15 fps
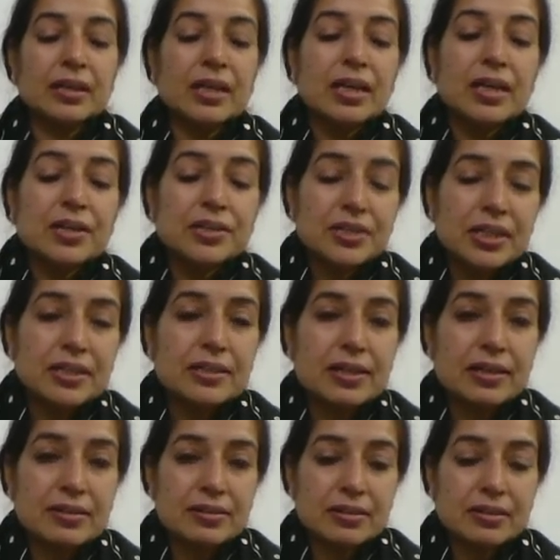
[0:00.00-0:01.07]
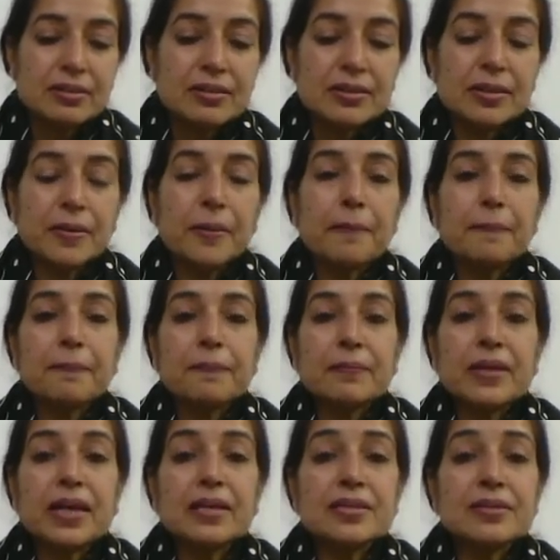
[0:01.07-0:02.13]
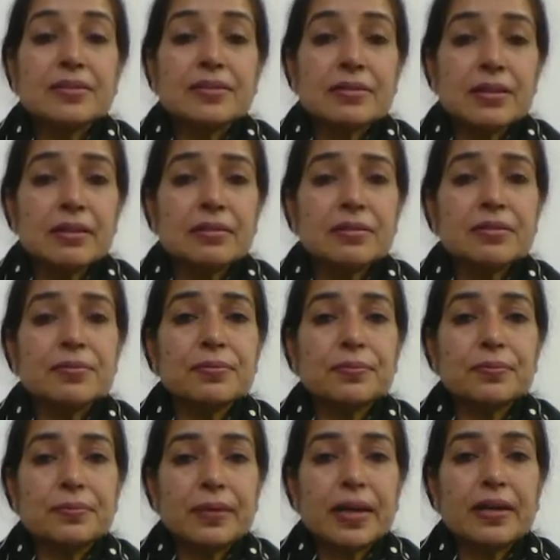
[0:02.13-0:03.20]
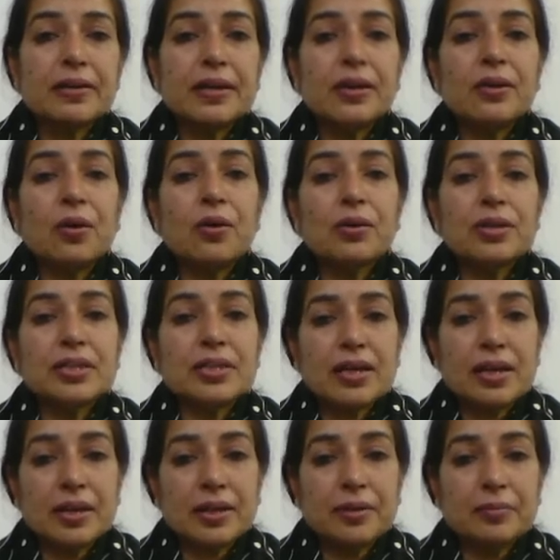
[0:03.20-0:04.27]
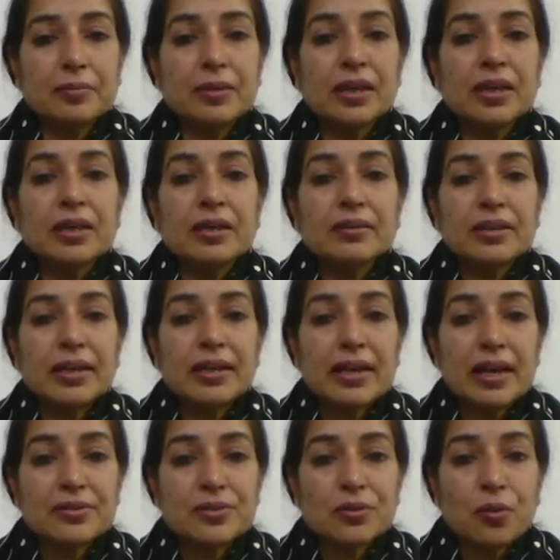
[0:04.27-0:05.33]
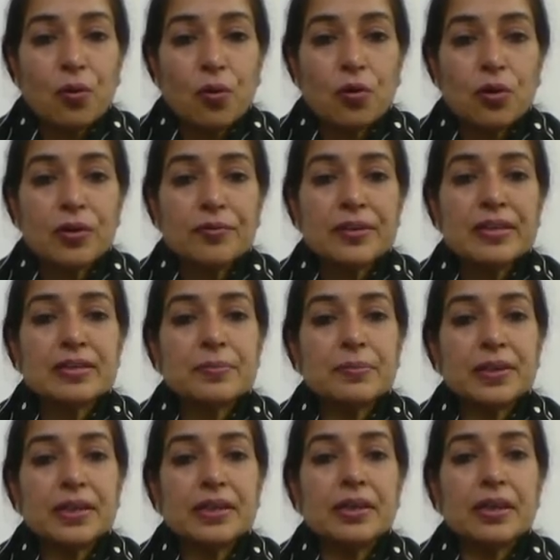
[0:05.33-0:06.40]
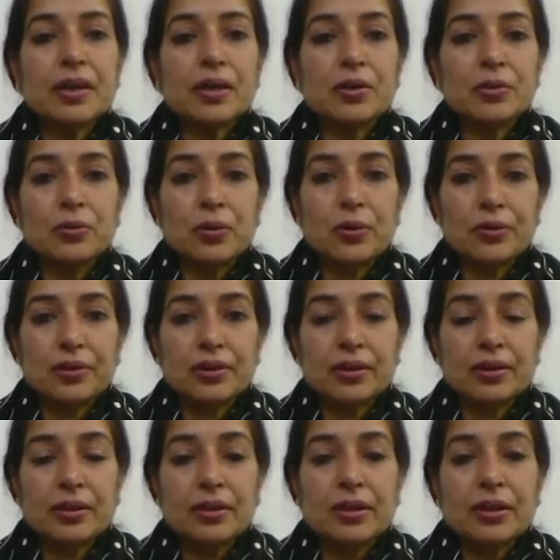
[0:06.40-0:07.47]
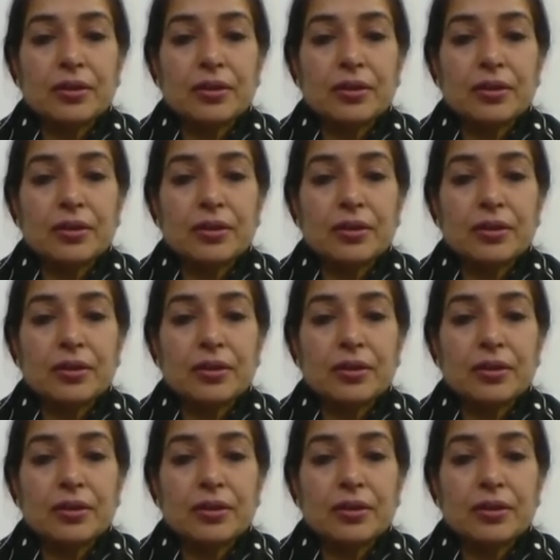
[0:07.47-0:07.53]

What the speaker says: she tells us that since very long time there has always been a quarrel